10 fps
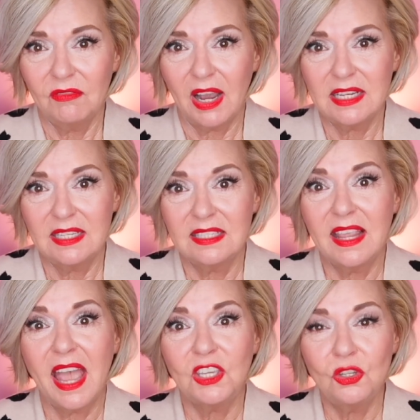devices
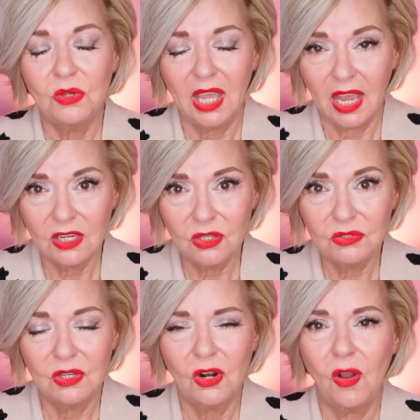that you can
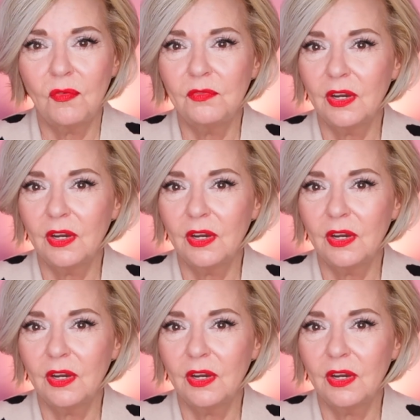use at home